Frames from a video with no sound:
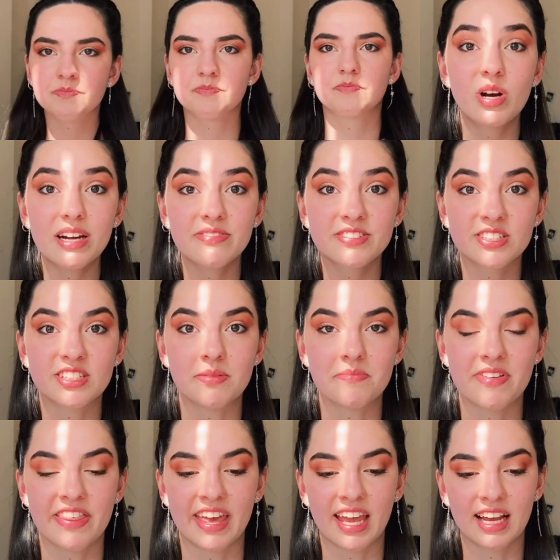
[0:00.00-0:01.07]
Craft
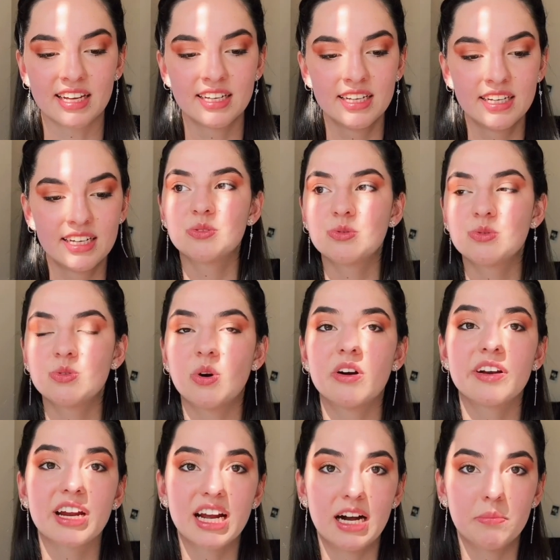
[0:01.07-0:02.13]
something. Do
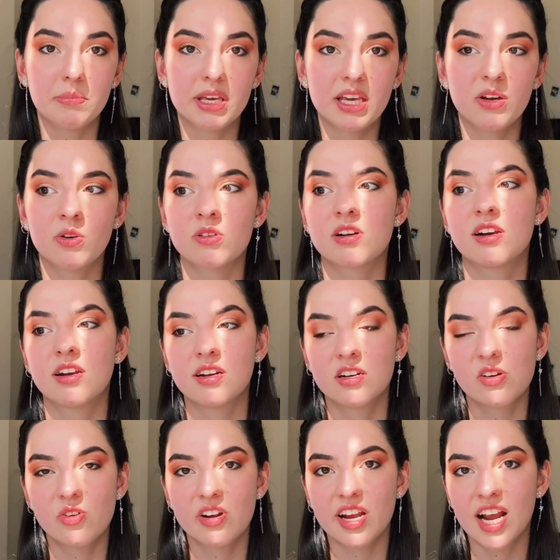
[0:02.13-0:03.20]
origami or
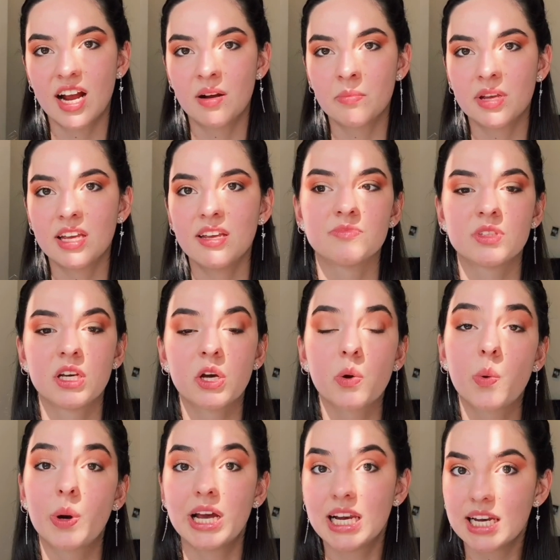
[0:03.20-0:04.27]
learn origami.
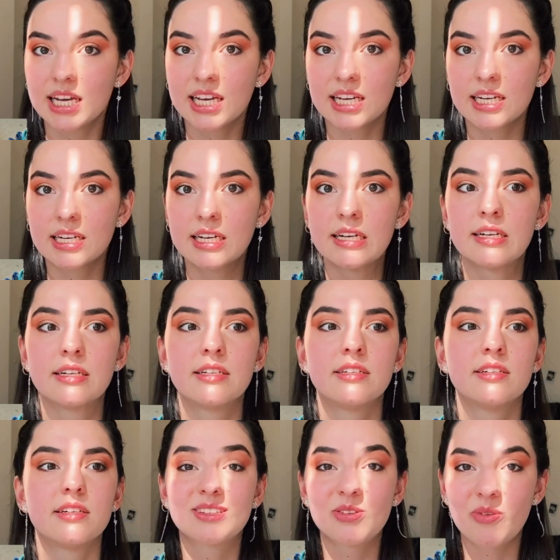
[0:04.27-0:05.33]
Quilling.
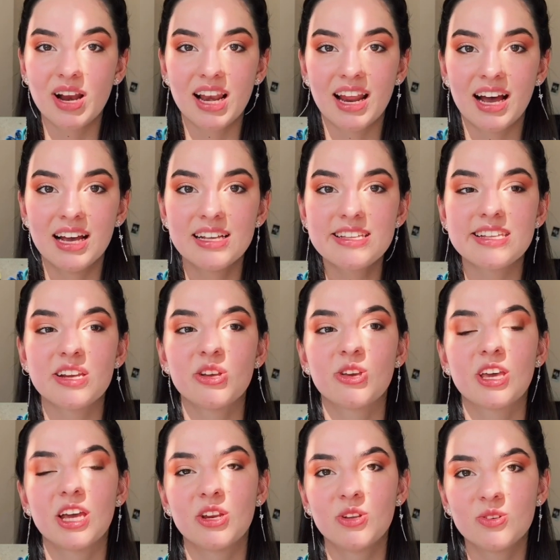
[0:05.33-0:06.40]
It's real nice, and you
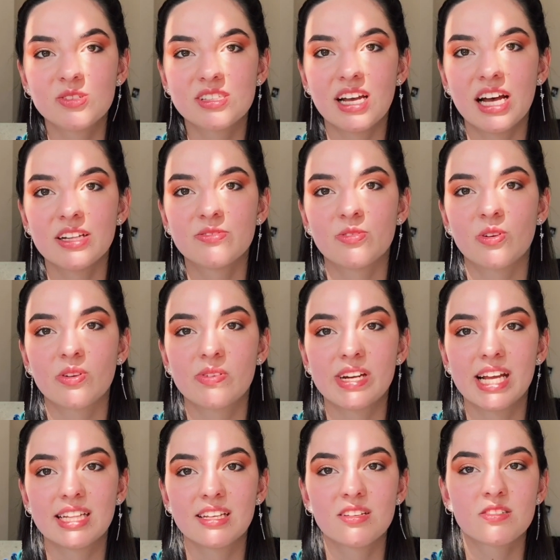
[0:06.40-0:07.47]
can use that for
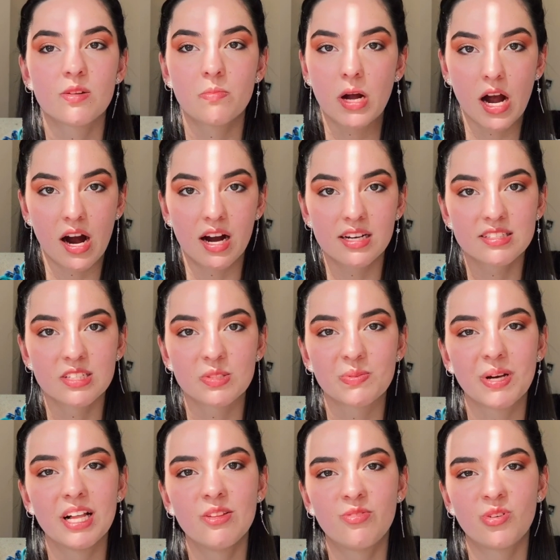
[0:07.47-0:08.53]
creating some cards as
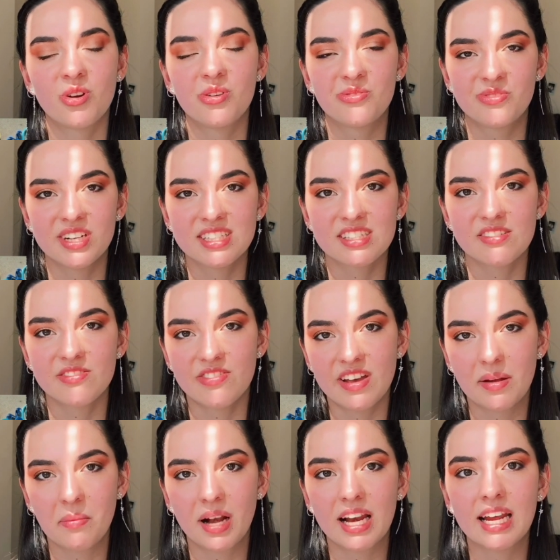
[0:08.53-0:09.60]
well for your friends and
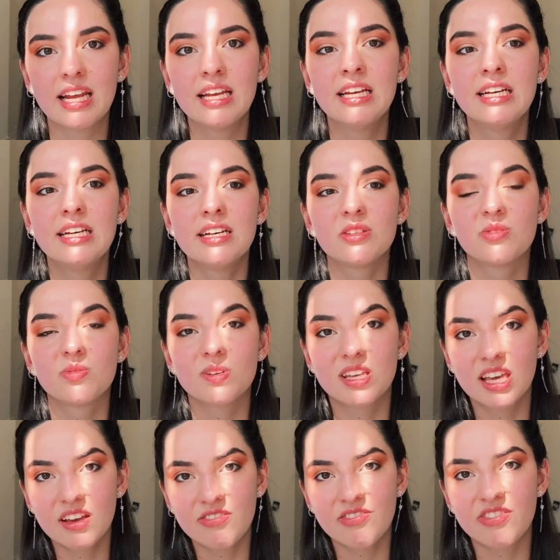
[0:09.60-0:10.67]
family to
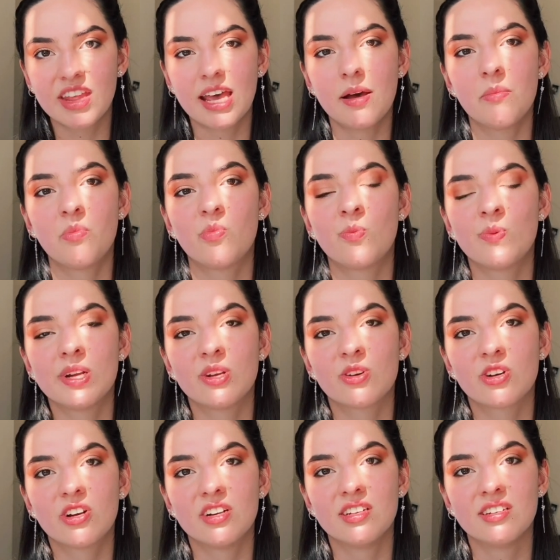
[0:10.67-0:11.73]
give them when
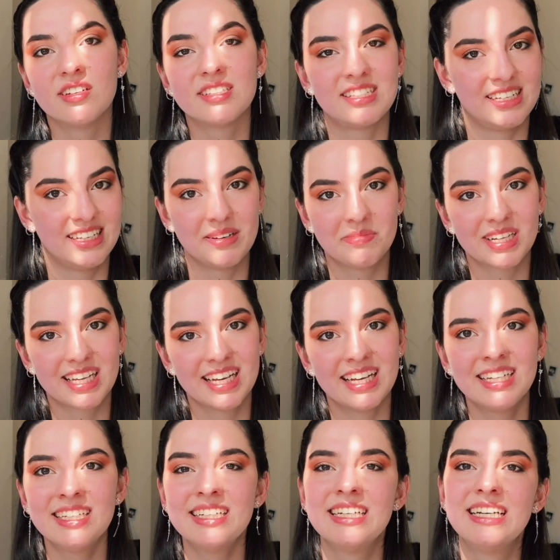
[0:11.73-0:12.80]
you're gonna see them
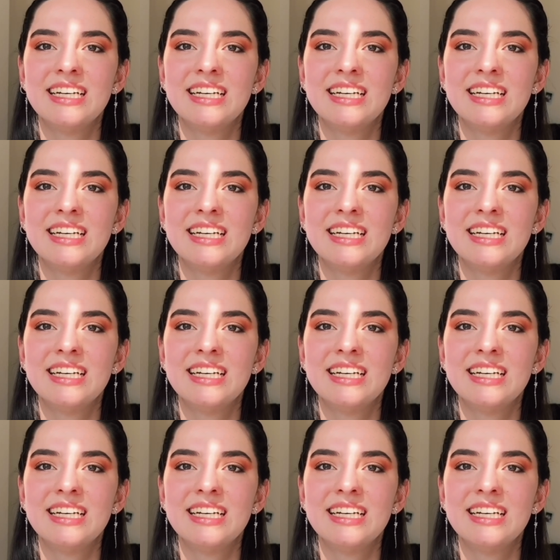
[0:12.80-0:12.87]
again.